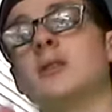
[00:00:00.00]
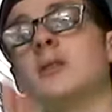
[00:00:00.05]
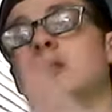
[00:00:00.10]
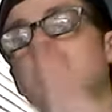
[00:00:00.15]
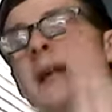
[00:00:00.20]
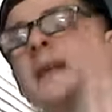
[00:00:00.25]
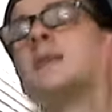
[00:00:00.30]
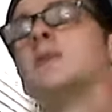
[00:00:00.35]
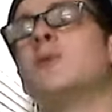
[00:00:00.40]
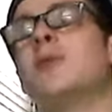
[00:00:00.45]

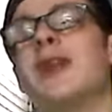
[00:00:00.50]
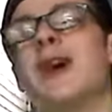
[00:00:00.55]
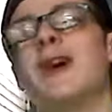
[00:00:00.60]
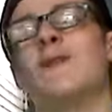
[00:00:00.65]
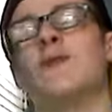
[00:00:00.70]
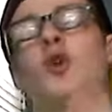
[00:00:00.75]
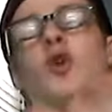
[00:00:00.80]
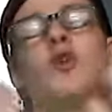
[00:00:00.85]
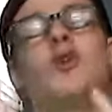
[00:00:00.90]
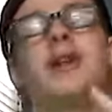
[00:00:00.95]
That's when I
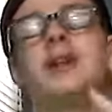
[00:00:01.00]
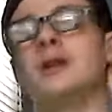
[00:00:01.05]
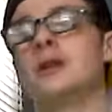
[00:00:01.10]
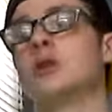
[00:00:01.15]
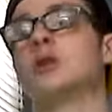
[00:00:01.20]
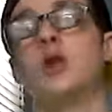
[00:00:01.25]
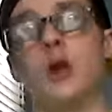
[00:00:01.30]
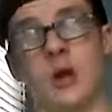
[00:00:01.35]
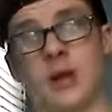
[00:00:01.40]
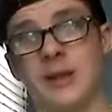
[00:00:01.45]
really
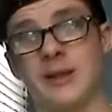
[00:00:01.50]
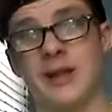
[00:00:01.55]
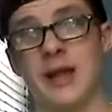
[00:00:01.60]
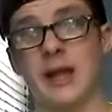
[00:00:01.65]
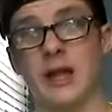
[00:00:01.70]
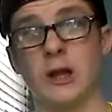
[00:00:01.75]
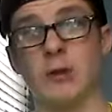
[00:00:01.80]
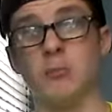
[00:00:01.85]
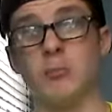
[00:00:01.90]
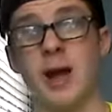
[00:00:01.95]
started
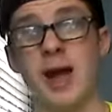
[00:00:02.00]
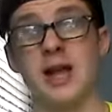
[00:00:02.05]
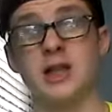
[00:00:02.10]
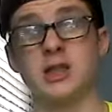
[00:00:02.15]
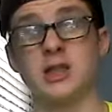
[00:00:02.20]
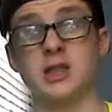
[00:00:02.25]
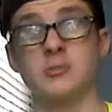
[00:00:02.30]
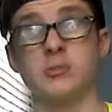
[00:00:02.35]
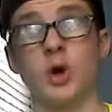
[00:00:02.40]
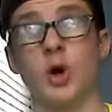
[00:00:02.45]
liking
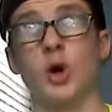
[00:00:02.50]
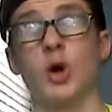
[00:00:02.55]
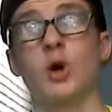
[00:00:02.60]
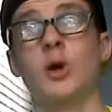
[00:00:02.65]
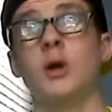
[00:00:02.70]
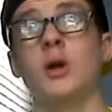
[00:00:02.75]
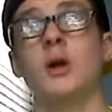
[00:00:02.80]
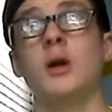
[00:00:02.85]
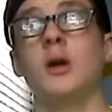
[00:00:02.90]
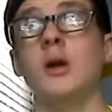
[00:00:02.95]
basketball.
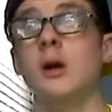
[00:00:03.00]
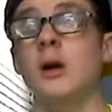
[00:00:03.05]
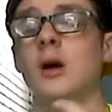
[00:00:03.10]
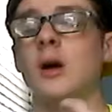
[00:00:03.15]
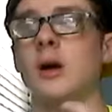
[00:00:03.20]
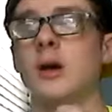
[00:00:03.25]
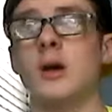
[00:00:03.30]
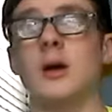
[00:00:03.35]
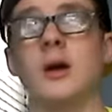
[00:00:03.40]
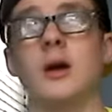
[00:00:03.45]

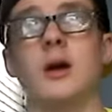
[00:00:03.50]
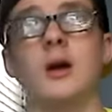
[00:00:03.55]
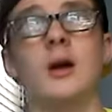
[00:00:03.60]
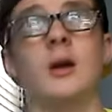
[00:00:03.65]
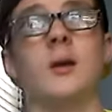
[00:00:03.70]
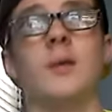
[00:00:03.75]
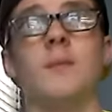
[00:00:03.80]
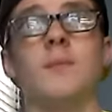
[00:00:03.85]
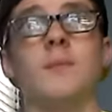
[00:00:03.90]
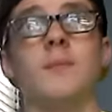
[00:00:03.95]

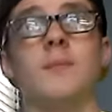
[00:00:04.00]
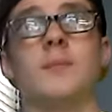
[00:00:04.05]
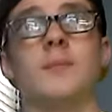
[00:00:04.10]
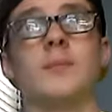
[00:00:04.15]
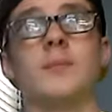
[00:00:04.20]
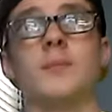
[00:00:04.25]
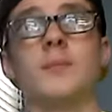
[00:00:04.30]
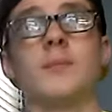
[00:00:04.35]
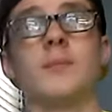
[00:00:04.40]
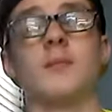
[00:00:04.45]
Um,
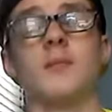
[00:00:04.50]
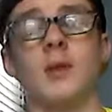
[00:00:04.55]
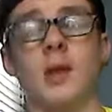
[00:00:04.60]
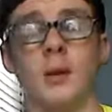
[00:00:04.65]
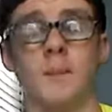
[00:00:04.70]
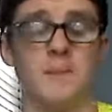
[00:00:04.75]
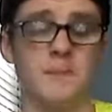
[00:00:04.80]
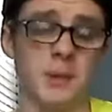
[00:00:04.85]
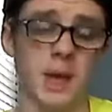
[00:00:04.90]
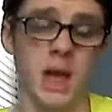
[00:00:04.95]

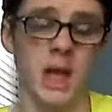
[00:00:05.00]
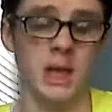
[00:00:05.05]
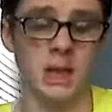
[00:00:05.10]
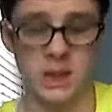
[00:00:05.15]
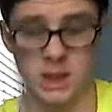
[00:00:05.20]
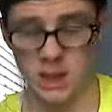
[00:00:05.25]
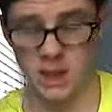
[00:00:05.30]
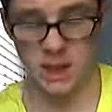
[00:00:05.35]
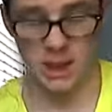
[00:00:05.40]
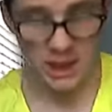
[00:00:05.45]
but
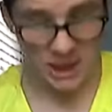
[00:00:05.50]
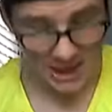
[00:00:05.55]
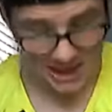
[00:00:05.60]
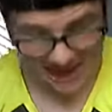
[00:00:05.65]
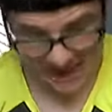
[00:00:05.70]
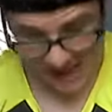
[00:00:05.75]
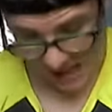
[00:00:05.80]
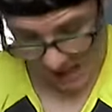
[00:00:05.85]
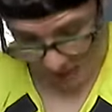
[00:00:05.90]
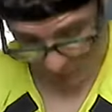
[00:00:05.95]

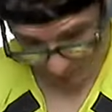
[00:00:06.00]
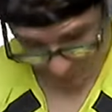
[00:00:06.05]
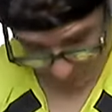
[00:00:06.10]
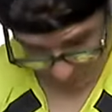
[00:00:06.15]
yeah.